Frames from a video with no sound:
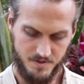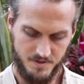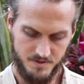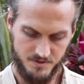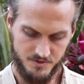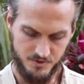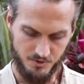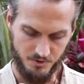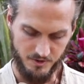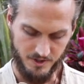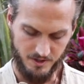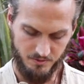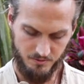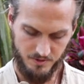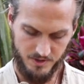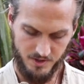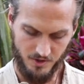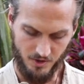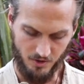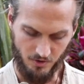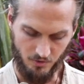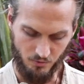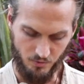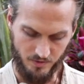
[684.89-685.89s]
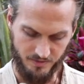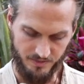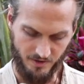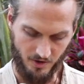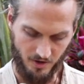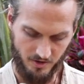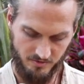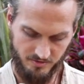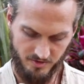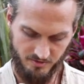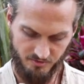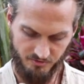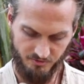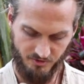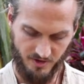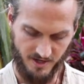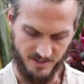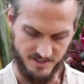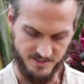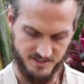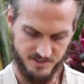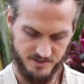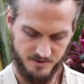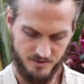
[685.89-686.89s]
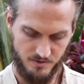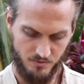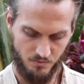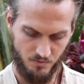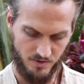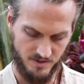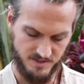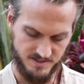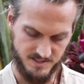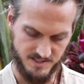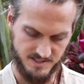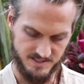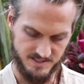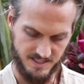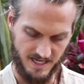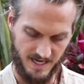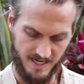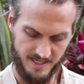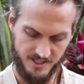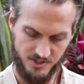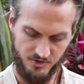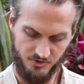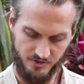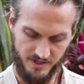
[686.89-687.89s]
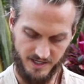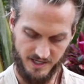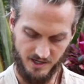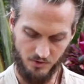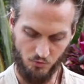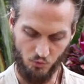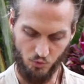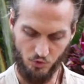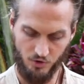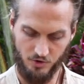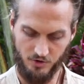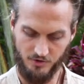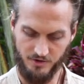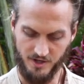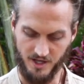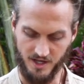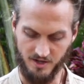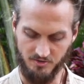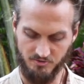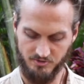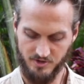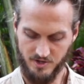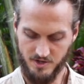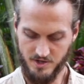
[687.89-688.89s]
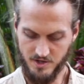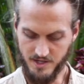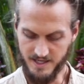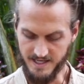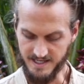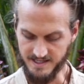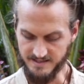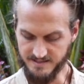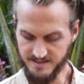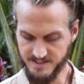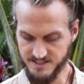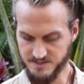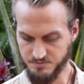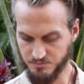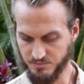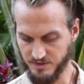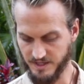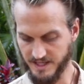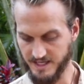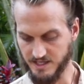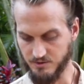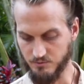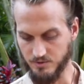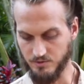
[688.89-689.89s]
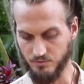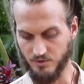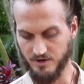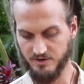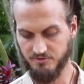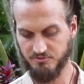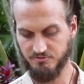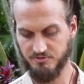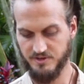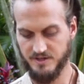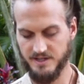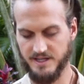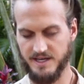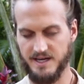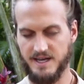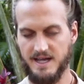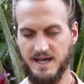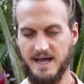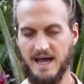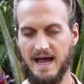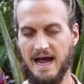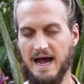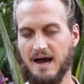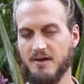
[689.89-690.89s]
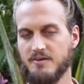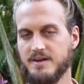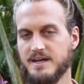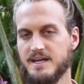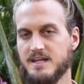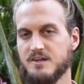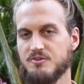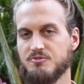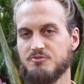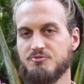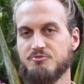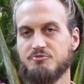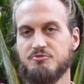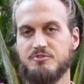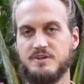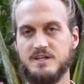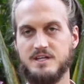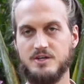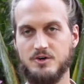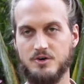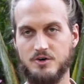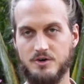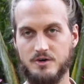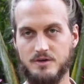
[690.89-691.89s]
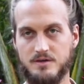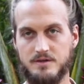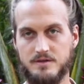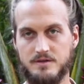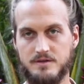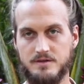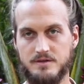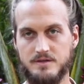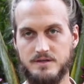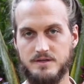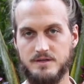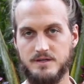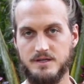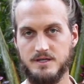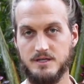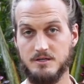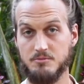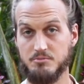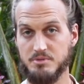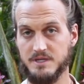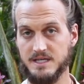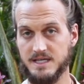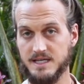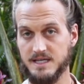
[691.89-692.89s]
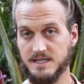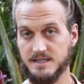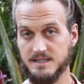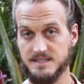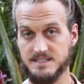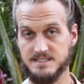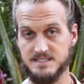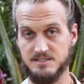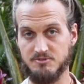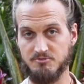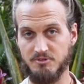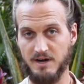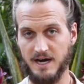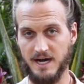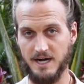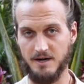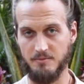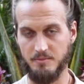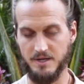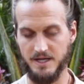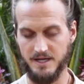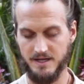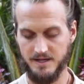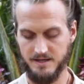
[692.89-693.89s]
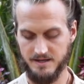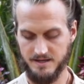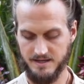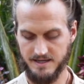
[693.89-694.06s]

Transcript: So here we go, with all of it fresh, where it says, I create a world of. In this blank, we want to fill in, how did it feel being in this environment?